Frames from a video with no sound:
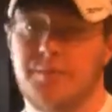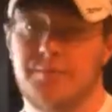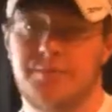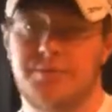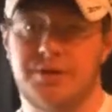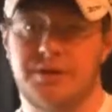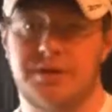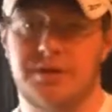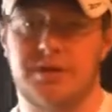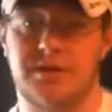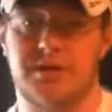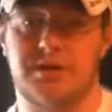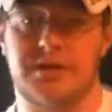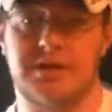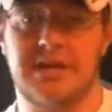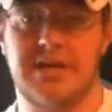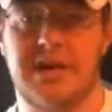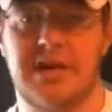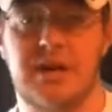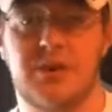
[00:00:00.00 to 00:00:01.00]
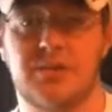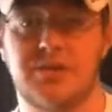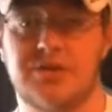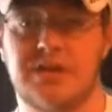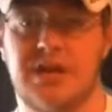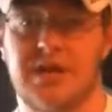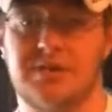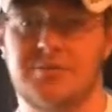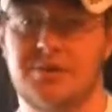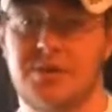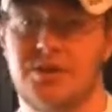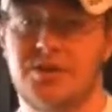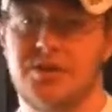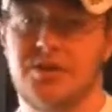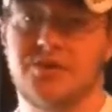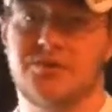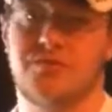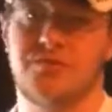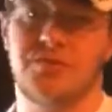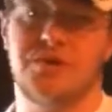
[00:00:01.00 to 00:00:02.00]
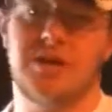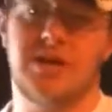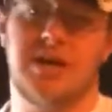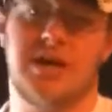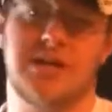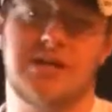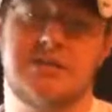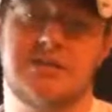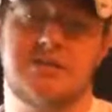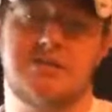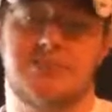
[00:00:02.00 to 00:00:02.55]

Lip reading: But yeah, I wish I had better news for you guys,